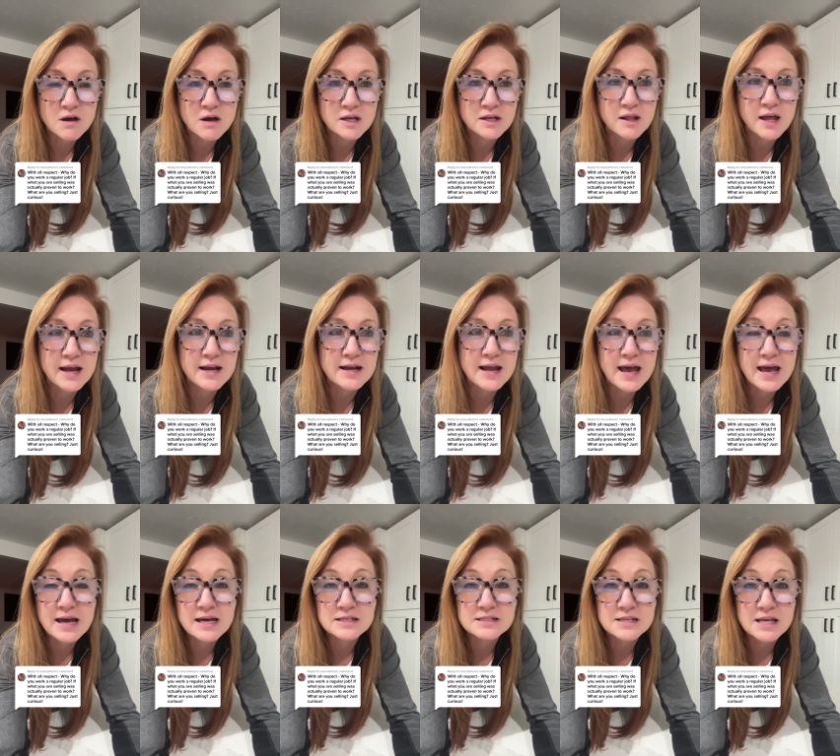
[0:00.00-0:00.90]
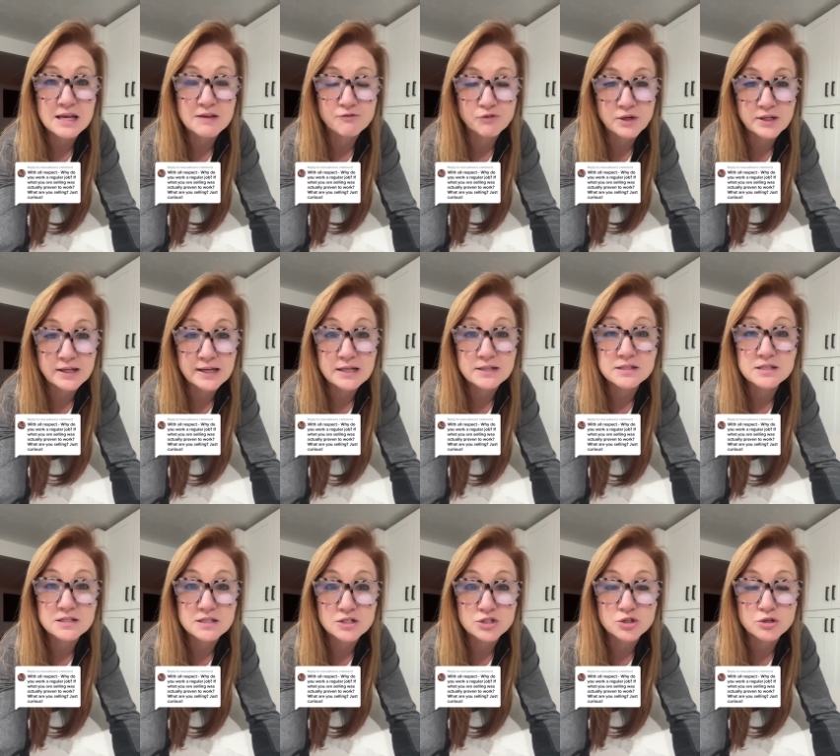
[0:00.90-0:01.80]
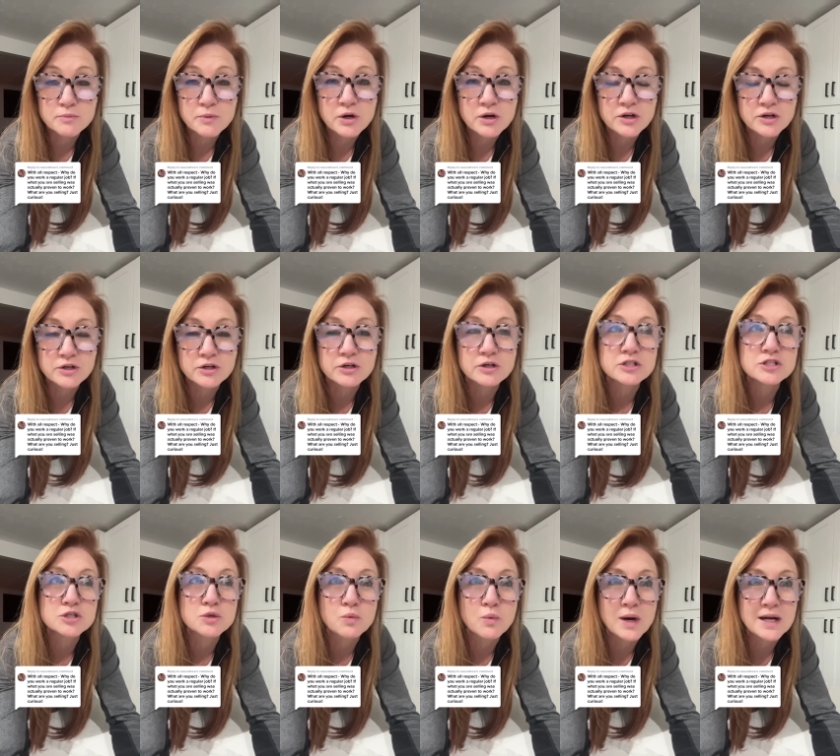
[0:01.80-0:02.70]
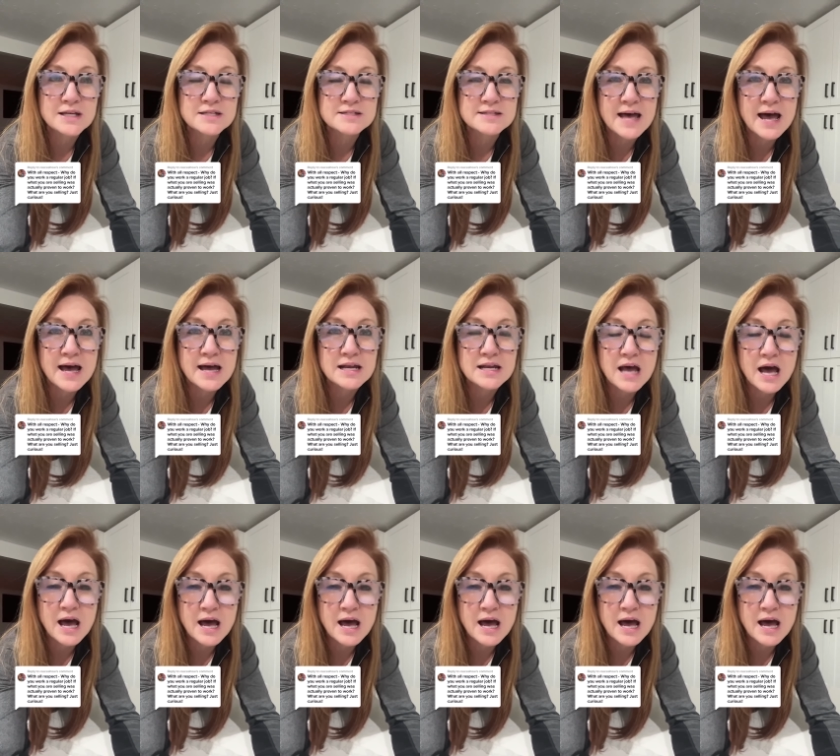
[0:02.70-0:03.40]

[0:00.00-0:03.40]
online as a freelance digital marketer. So what is that?